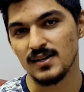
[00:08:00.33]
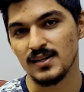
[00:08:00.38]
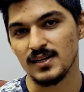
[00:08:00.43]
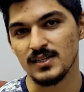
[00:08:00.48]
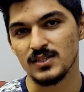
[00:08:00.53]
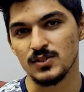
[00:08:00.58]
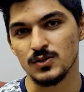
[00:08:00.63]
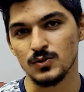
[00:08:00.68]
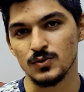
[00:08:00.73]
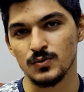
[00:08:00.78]

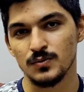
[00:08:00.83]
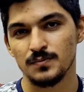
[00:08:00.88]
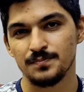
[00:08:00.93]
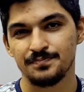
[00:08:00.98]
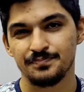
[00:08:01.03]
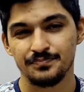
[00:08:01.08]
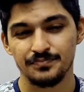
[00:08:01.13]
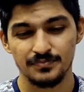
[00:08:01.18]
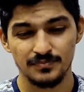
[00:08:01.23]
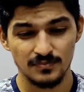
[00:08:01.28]
need to
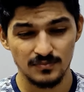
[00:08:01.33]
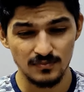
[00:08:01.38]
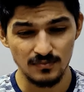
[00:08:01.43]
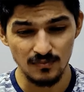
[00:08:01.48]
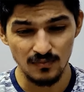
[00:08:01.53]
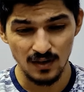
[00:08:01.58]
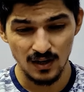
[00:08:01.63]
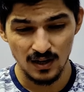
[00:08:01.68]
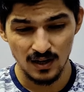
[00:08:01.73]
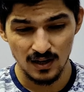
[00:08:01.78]

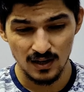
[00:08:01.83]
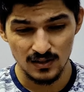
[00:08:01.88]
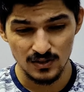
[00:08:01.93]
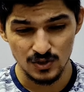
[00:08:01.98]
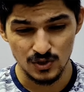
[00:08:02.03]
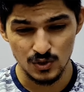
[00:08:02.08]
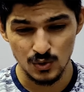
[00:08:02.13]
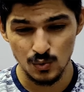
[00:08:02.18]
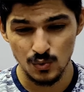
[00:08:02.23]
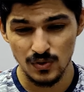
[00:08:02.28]

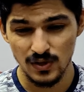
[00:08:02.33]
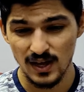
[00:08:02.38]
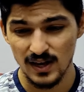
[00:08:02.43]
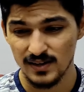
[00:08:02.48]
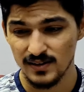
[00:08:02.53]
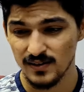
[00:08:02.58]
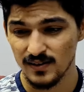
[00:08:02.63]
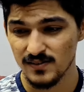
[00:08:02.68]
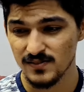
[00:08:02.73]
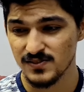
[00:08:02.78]
do
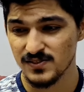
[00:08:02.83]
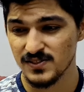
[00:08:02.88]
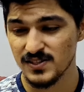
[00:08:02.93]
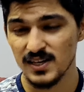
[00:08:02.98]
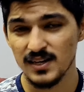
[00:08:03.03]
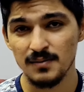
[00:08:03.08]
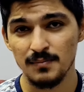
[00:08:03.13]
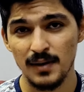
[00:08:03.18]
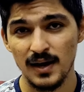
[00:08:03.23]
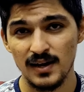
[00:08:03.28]
that
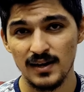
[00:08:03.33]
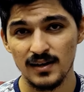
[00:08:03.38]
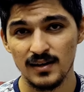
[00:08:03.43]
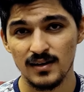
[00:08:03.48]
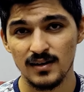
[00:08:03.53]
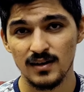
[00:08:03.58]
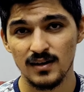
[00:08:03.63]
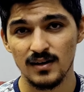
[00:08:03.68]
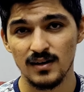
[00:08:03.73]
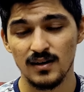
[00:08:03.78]
cinematic
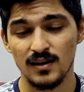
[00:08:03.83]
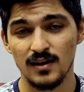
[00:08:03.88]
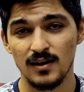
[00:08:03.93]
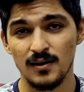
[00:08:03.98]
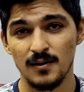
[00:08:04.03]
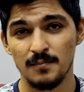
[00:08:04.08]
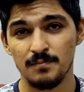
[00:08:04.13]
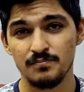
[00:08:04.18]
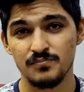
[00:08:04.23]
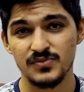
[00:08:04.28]

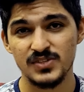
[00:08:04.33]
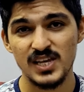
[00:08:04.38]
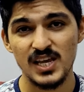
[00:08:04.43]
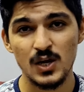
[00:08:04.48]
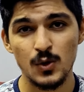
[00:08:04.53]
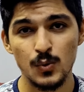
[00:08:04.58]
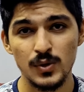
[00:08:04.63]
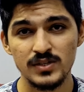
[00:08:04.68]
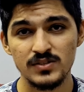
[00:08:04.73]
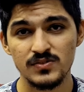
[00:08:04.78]

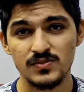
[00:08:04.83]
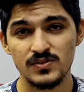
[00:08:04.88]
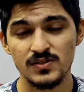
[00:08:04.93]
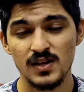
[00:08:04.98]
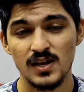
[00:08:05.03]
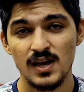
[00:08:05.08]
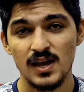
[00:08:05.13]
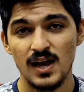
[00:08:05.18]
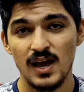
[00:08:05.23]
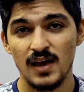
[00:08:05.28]
sequence,
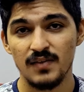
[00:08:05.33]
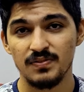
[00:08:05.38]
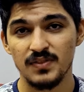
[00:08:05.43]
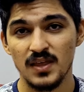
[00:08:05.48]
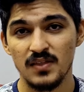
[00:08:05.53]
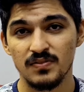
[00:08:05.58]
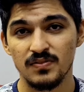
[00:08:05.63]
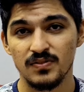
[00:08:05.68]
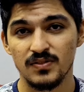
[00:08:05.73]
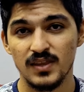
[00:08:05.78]
and
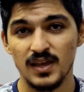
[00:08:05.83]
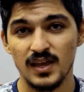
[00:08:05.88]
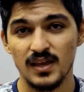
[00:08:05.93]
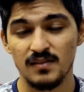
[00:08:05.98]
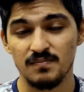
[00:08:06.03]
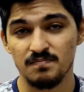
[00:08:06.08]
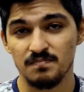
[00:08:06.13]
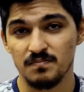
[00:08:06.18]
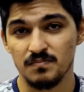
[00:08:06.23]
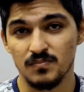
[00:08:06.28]
then
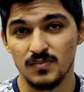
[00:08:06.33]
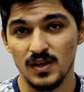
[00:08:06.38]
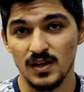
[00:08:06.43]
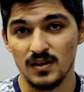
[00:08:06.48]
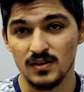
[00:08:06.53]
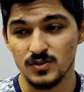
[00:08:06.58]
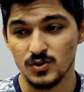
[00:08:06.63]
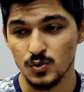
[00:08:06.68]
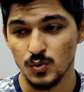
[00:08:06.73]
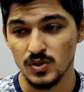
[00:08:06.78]
they
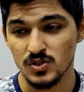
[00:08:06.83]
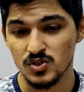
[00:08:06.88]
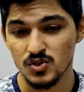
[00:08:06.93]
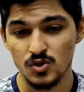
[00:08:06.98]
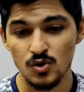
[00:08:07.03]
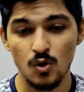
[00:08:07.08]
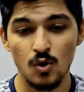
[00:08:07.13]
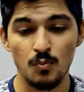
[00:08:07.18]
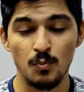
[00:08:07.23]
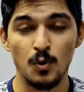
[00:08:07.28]
do a
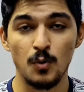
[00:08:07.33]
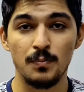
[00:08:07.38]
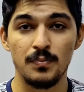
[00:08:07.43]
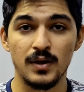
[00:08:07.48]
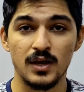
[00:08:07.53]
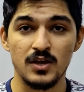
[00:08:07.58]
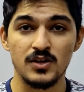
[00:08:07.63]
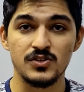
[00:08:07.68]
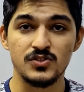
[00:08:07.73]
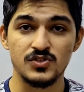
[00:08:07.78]
slow-mo
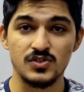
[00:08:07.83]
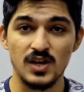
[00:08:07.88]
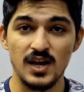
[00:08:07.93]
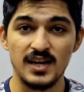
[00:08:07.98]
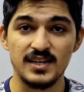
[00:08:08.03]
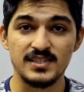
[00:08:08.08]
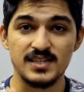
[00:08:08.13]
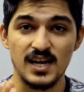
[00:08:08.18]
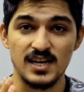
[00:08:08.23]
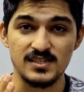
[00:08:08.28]
because
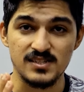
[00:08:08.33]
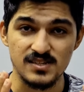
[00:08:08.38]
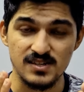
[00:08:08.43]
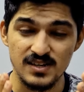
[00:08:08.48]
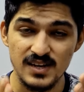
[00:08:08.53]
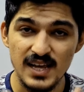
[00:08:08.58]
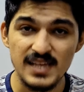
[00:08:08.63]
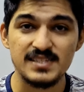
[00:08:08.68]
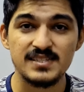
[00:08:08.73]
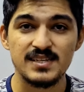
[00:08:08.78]
it has
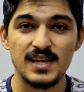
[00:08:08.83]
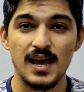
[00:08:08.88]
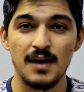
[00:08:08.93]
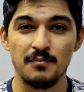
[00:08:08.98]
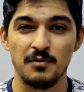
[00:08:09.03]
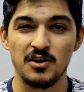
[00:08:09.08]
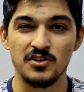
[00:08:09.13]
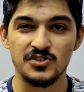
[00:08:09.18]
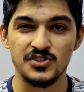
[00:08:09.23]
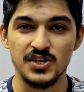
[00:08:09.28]
less
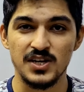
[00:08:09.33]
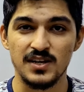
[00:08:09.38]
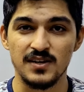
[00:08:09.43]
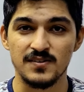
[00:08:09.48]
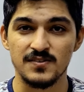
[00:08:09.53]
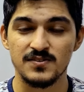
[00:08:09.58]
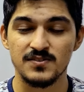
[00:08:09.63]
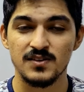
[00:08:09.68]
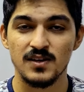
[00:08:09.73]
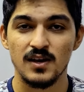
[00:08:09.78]
camera
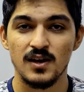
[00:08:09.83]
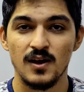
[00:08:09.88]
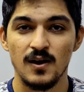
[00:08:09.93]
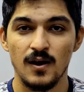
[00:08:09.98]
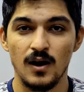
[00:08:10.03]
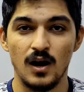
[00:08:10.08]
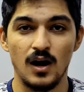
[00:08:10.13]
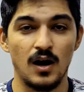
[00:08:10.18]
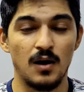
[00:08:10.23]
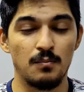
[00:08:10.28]
shakes,
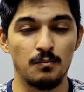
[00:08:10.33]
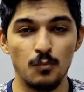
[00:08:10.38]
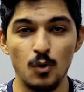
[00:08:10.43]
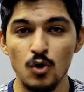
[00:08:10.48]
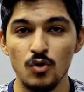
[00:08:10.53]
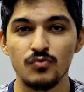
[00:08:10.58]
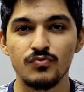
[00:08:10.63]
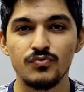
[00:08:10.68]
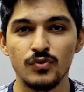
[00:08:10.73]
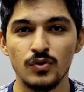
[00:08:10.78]

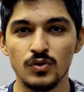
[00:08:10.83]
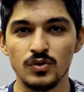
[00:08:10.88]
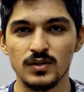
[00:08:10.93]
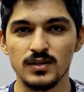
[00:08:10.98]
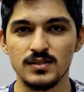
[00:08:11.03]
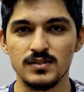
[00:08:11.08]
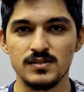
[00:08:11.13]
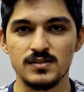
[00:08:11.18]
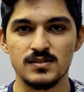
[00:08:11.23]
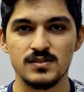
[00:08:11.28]
more
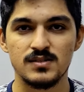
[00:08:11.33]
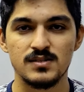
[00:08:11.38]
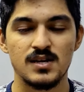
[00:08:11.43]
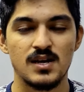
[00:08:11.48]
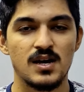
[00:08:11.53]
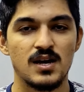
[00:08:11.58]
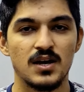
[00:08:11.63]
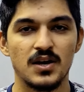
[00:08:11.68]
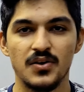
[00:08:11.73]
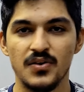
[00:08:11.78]
focus,
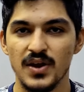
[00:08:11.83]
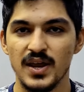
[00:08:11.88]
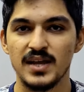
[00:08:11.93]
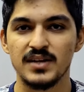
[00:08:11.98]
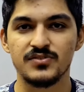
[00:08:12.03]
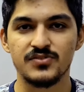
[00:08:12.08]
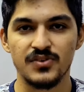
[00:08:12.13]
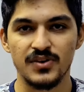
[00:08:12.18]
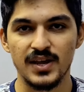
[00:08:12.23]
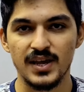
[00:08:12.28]

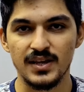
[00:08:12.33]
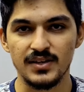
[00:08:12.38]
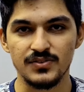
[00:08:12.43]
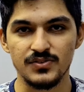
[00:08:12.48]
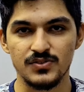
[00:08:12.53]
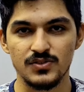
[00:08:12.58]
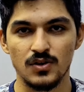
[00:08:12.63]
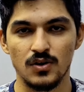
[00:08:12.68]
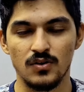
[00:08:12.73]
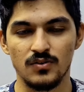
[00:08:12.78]
great
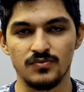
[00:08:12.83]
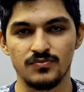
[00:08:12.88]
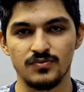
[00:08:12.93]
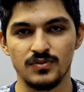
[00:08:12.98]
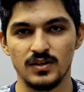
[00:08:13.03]
range of